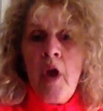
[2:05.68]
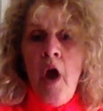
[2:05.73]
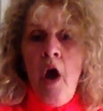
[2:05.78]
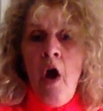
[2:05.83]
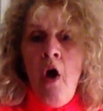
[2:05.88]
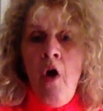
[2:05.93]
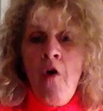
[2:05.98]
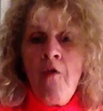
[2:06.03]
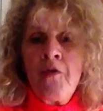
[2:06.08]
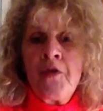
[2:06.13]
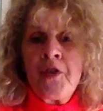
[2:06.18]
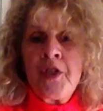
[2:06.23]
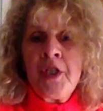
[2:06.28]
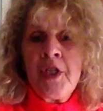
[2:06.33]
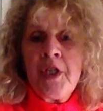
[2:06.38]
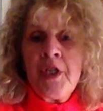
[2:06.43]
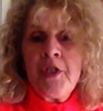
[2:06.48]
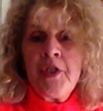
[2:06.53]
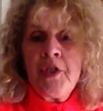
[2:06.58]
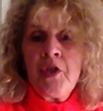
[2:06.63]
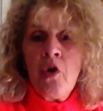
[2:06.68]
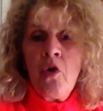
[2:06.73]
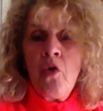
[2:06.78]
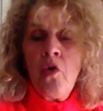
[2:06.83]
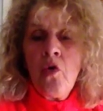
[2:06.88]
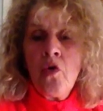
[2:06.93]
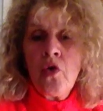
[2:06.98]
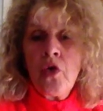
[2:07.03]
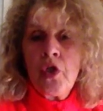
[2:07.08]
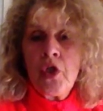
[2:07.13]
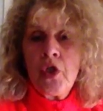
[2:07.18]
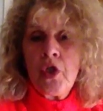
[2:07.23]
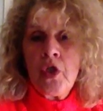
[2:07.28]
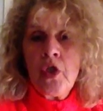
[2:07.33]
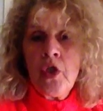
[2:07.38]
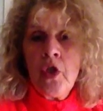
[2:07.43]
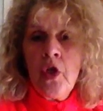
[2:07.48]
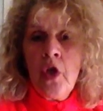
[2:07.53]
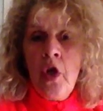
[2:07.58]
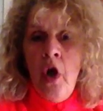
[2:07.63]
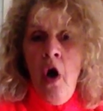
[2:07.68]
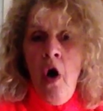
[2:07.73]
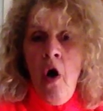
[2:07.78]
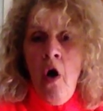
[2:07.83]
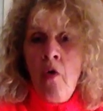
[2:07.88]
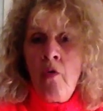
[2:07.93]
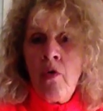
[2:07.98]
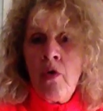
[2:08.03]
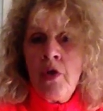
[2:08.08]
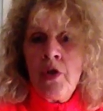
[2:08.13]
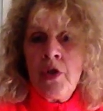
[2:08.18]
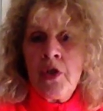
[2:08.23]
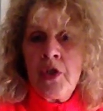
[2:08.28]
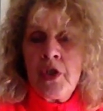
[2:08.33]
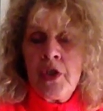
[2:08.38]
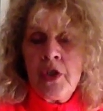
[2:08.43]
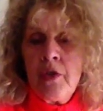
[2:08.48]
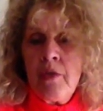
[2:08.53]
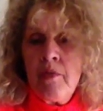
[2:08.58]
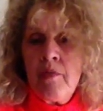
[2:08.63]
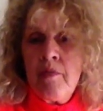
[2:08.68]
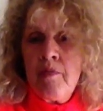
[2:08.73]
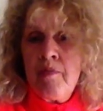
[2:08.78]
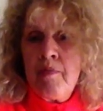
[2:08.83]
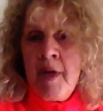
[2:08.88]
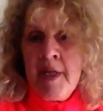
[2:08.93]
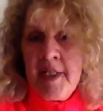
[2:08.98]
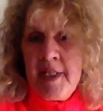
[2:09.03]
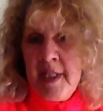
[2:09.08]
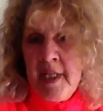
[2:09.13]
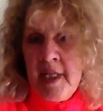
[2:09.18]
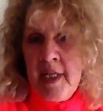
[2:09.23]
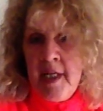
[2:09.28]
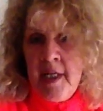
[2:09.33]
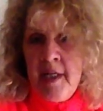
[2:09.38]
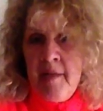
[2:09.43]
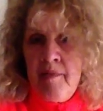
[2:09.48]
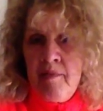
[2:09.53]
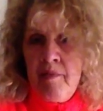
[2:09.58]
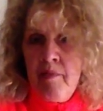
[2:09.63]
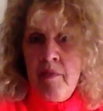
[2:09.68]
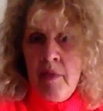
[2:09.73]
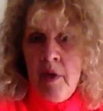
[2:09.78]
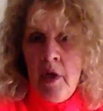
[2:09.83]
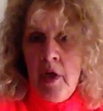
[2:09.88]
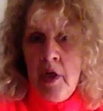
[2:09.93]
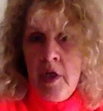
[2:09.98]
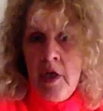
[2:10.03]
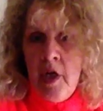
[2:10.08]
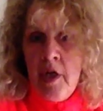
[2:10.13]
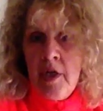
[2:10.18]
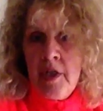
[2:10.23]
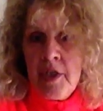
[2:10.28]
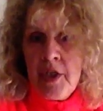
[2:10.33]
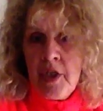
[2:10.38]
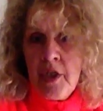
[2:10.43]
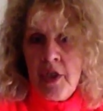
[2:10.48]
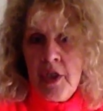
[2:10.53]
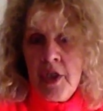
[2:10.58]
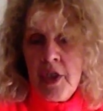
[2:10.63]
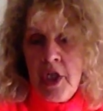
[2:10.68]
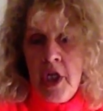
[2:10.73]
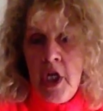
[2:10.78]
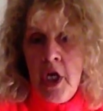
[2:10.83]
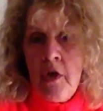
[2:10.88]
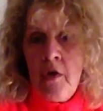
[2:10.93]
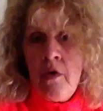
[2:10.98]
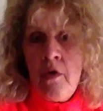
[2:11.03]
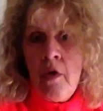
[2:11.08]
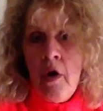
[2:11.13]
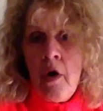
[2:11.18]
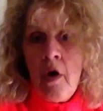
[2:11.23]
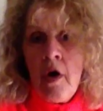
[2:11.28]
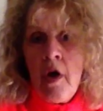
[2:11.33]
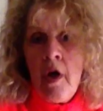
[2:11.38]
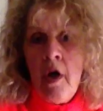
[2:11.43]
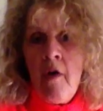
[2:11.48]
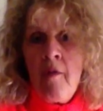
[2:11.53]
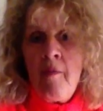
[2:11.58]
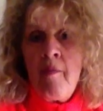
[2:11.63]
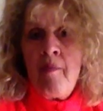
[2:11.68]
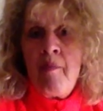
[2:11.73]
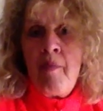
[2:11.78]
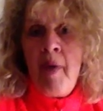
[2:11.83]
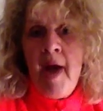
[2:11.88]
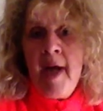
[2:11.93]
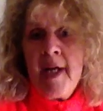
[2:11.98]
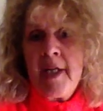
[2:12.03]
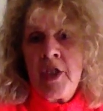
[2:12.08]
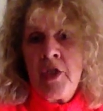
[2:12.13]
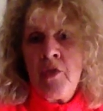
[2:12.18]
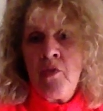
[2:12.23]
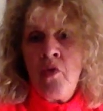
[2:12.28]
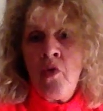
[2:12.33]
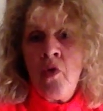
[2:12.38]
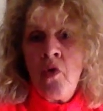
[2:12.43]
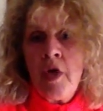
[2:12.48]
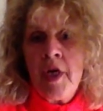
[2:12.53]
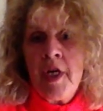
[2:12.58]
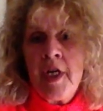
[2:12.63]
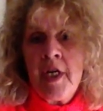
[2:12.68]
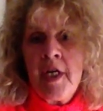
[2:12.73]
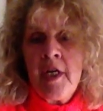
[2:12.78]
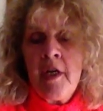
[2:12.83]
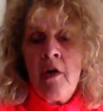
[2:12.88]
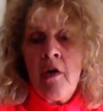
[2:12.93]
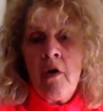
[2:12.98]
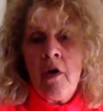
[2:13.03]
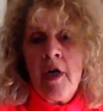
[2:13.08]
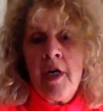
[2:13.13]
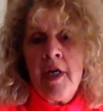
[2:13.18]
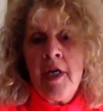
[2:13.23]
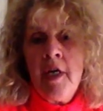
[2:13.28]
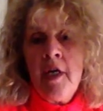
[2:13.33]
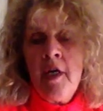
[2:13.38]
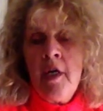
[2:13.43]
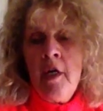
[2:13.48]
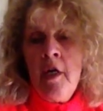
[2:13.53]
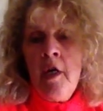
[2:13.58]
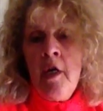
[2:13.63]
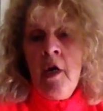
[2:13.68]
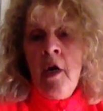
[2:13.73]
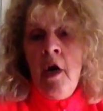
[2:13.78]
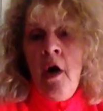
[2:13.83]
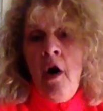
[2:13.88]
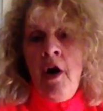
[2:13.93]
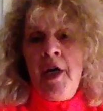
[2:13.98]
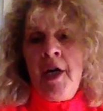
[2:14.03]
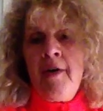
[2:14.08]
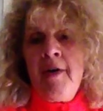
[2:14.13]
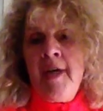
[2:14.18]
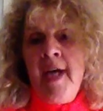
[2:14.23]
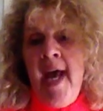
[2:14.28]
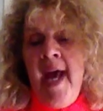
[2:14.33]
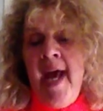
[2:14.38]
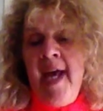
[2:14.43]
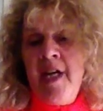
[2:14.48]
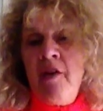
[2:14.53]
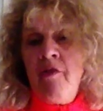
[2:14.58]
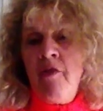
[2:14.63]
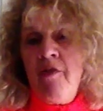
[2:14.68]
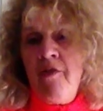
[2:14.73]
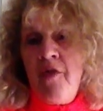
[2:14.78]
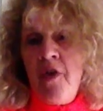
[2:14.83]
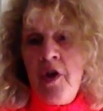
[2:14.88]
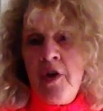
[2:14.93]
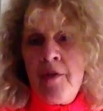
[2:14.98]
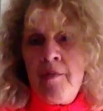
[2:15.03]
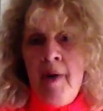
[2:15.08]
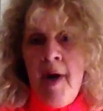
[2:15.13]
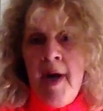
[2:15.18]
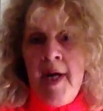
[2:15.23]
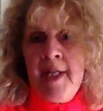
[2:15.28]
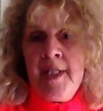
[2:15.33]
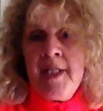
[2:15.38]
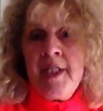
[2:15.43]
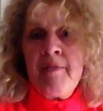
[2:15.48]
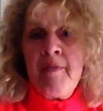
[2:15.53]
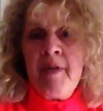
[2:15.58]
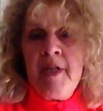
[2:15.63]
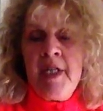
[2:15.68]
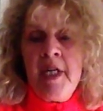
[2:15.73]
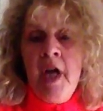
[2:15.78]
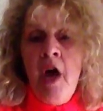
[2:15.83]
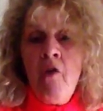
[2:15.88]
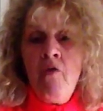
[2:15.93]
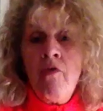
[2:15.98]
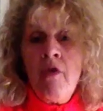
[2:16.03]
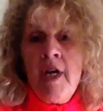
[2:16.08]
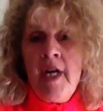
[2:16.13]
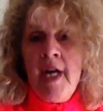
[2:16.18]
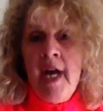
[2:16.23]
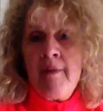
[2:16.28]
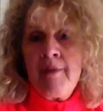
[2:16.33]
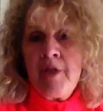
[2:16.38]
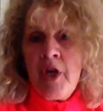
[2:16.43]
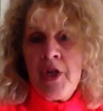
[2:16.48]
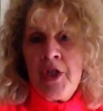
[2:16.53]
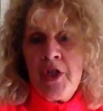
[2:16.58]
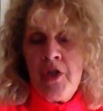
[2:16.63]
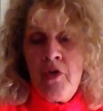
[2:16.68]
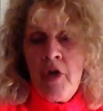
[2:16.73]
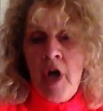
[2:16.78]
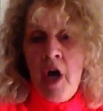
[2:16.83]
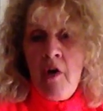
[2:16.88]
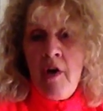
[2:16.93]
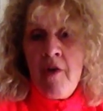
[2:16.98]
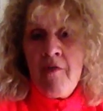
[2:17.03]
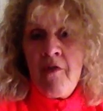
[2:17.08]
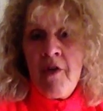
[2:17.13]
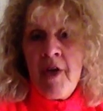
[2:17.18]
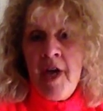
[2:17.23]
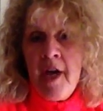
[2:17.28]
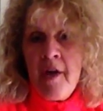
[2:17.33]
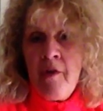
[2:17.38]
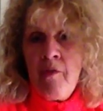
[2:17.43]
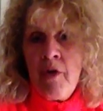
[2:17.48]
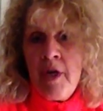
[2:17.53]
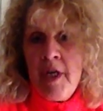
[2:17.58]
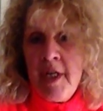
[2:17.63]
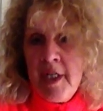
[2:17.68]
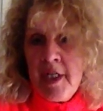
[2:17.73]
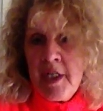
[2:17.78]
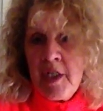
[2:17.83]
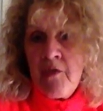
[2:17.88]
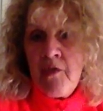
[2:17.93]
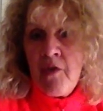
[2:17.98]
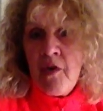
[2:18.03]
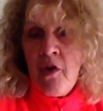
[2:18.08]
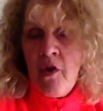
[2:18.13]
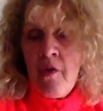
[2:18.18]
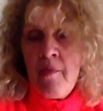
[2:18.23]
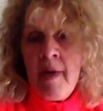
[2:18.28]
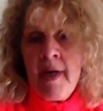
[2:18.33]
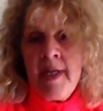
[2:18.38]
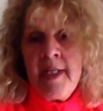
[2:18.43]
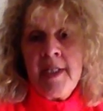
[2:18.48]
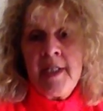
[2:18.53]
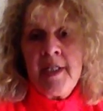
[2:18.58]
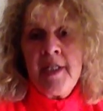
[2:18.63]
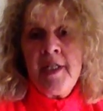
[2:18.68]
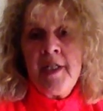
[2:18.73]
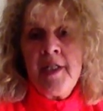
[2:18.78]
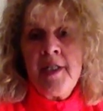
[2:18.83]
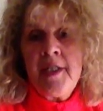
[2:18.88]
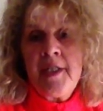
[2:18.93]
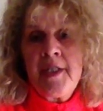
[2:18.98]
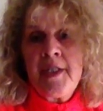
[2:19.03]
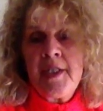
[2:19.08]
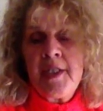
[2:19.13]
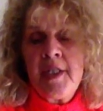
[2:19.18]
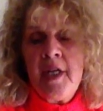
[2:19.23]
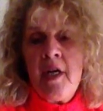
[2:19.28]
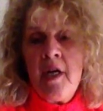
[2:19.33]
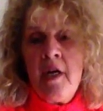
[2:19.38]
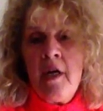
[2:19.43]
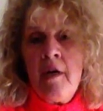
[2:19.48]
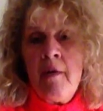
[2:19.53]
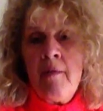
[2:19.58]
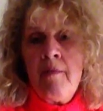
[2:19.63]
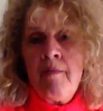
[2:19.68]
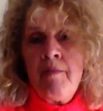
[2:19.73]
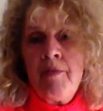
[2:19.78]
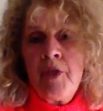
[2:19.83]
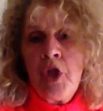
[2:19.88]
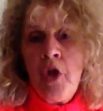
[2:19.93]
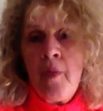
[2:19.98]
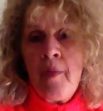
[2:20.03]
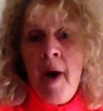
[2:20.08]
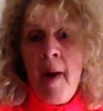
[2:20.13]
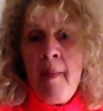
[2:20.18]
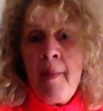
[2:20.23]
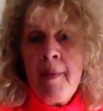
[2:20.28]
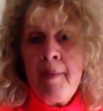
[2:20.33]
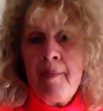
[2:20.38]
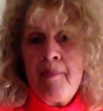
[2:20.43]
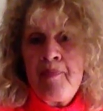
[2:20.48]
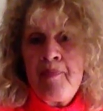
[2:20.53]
After the course, I was basically as good as new. I'm back to walking. I don't get any referred pain. There's been no relapse. I do go every 8 weeks for a maintenance top-up,